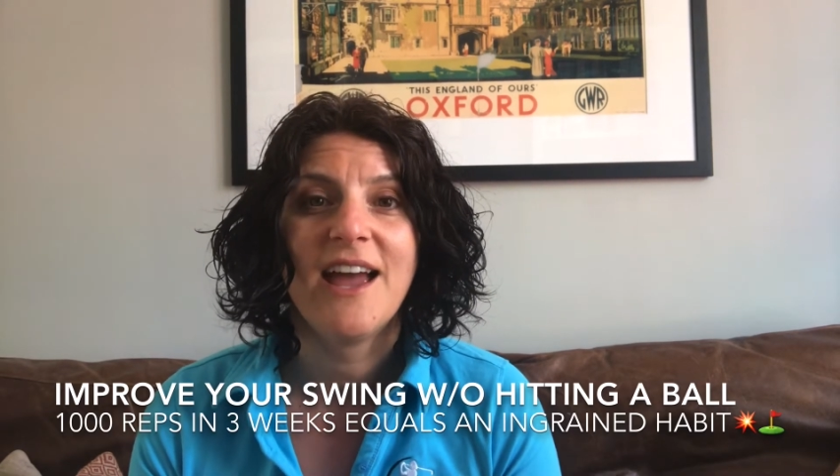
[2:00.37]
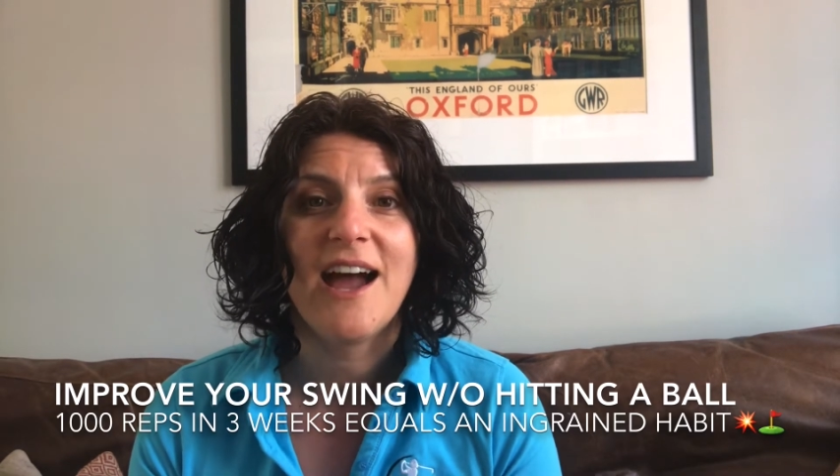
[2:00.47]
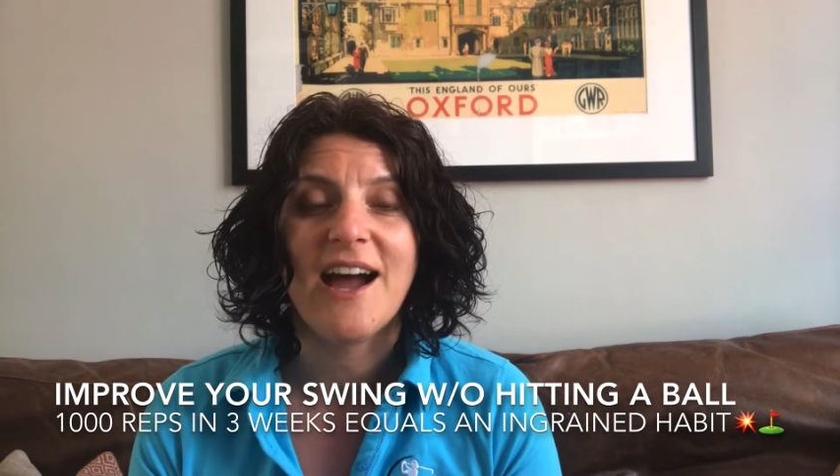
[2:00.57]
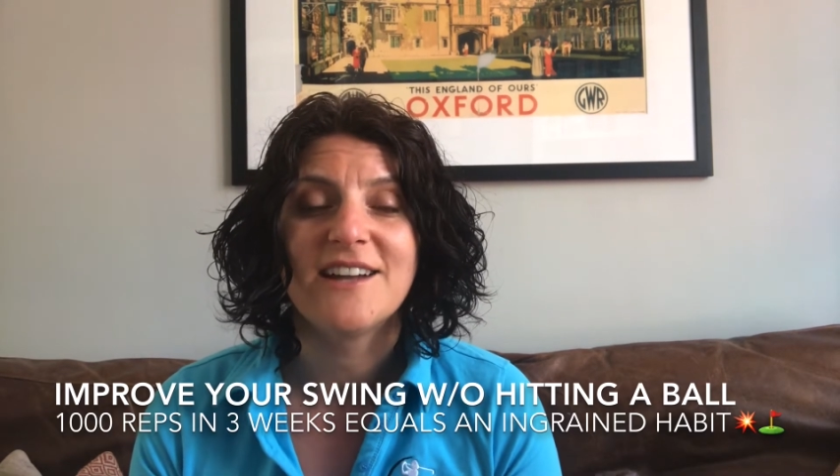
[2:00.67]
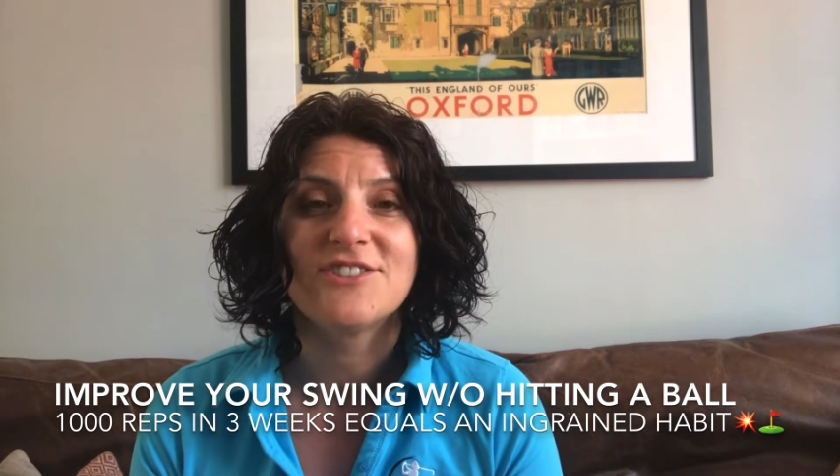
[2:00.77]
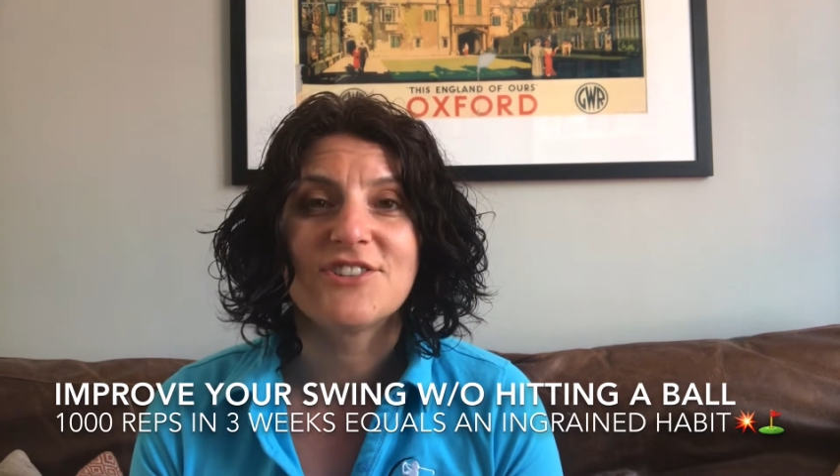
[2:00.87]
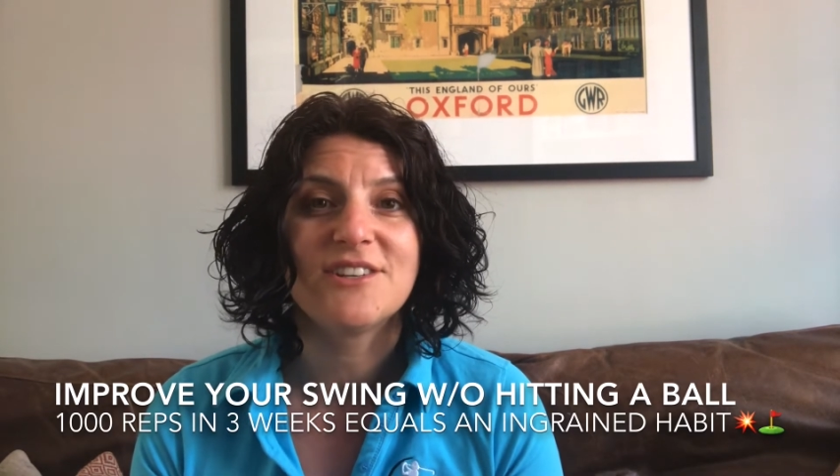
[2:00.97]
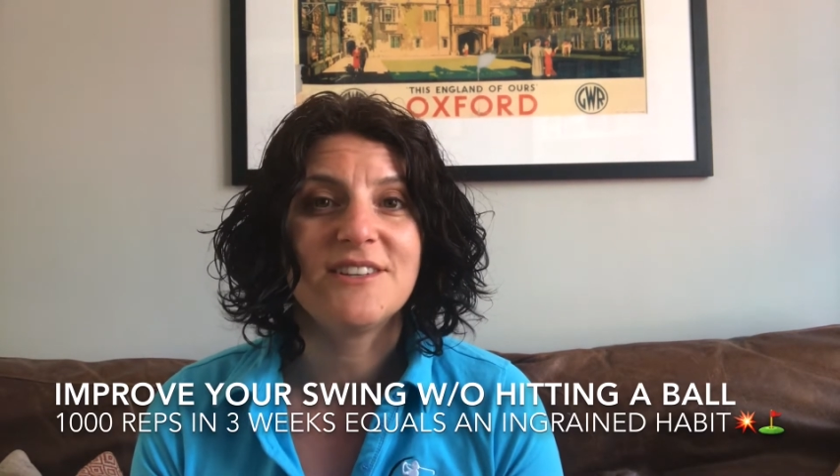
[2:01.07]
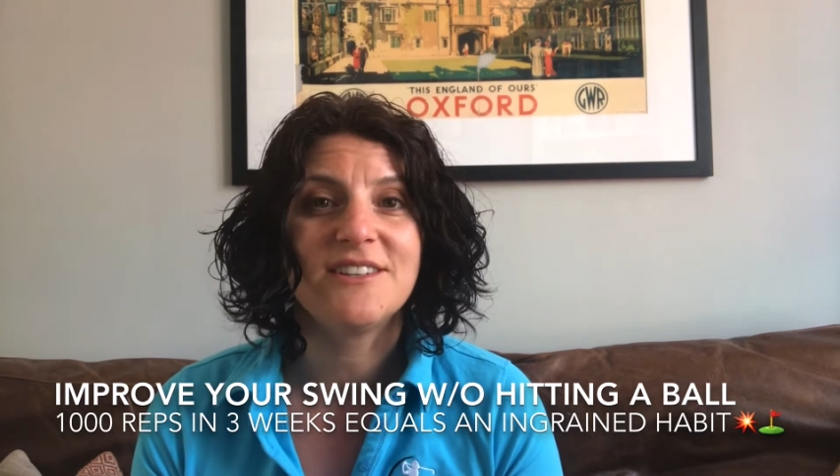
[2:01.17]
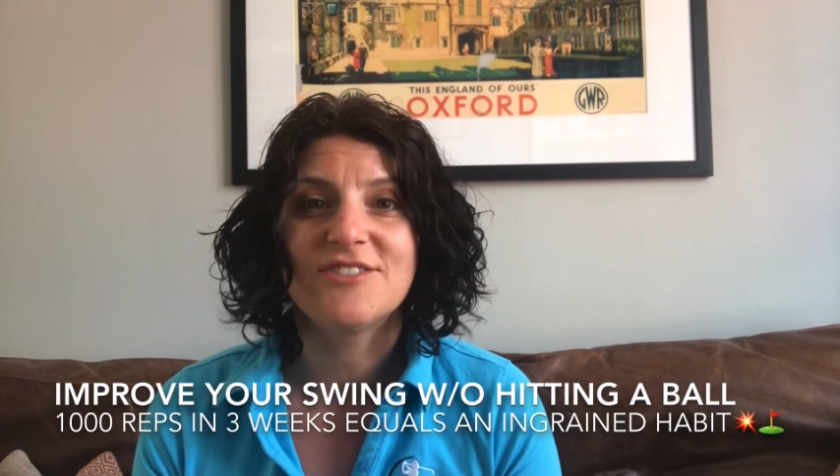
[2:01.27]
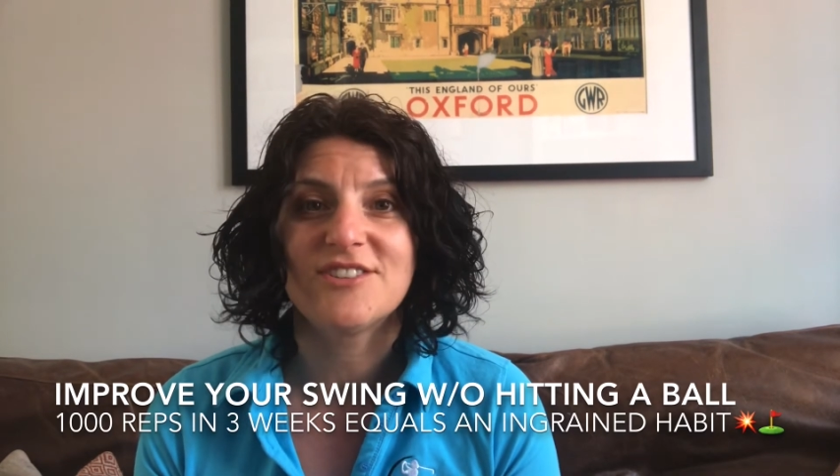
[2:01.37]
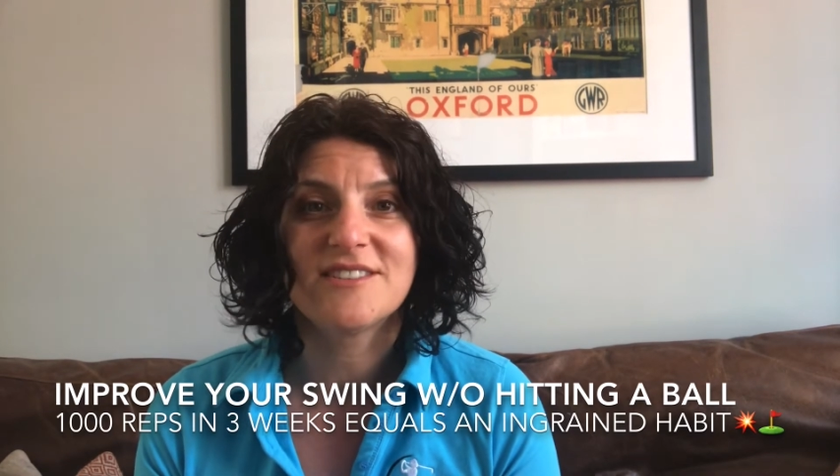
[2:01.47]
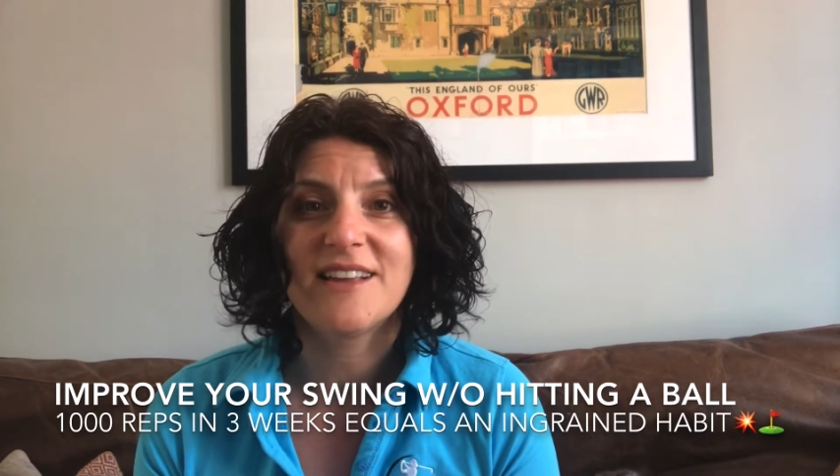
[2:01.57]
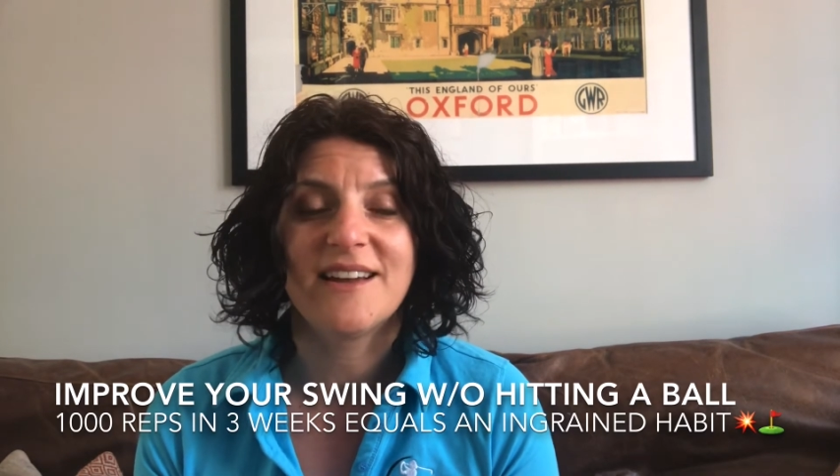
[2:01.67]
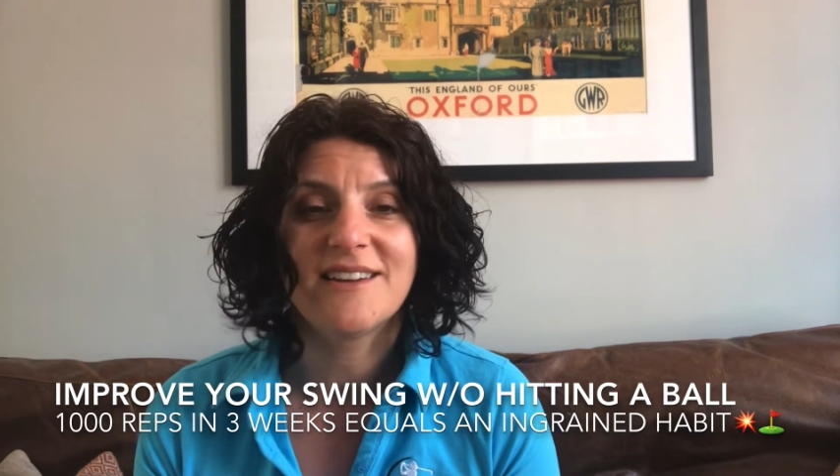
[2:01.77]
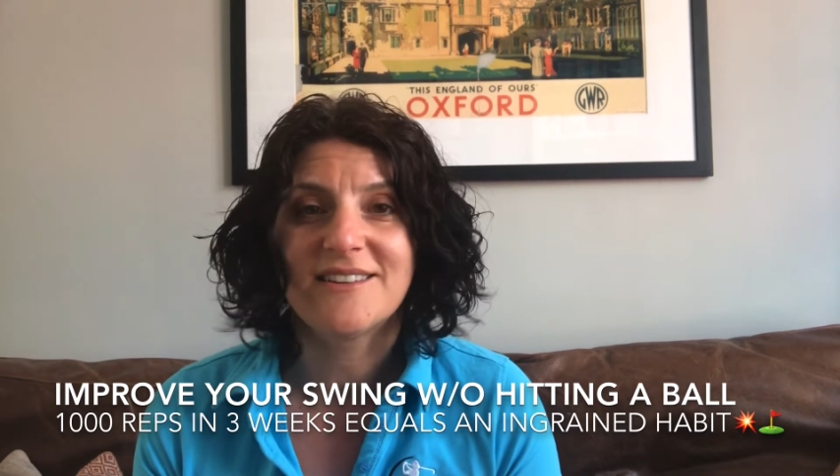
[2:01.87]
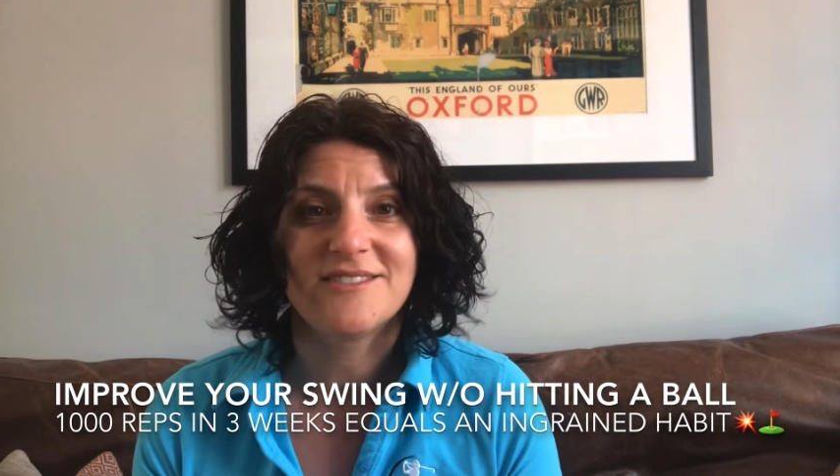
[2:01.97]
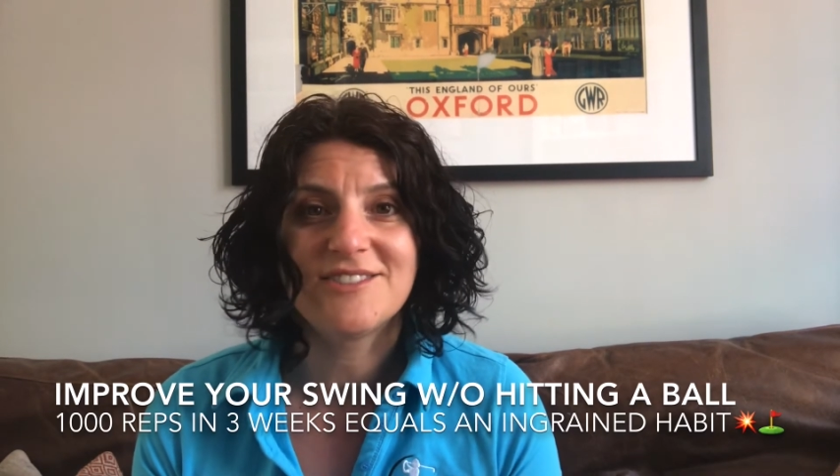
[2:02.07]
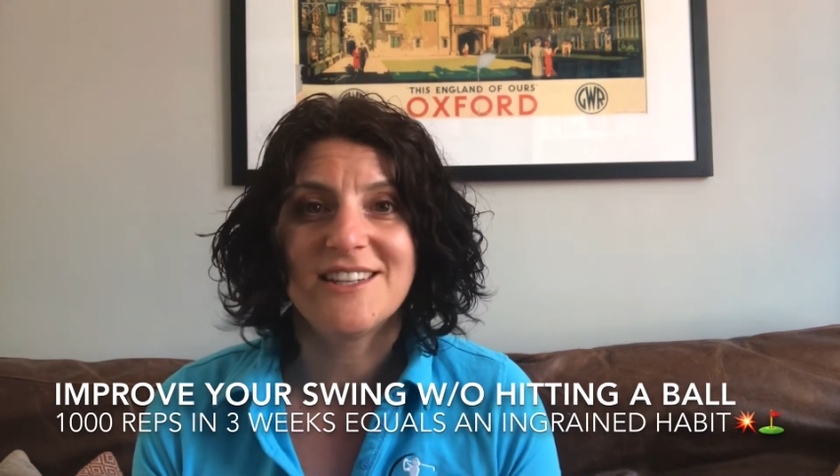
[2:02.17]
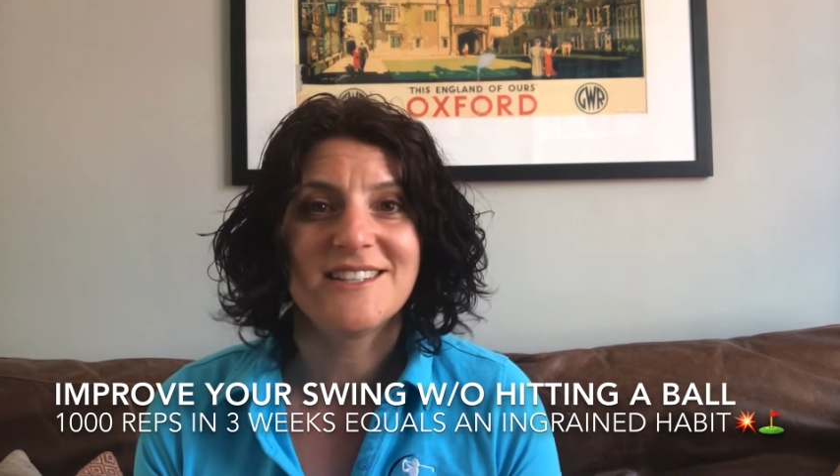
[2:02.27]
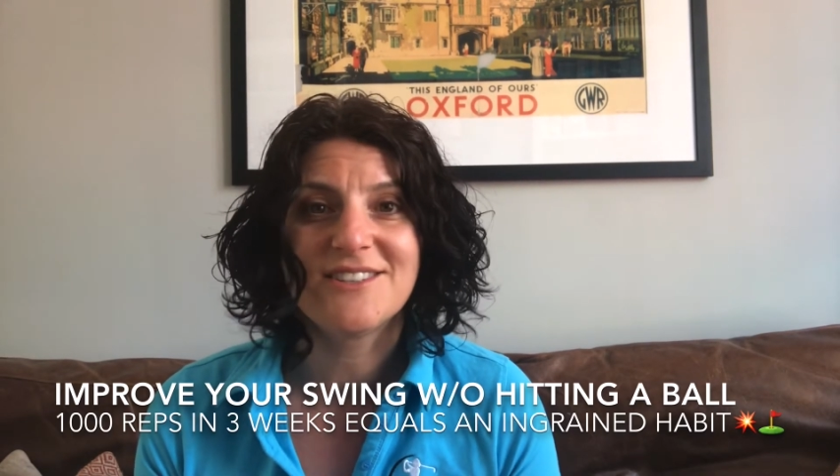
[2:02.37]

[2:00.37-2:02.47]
and she's like, geez, your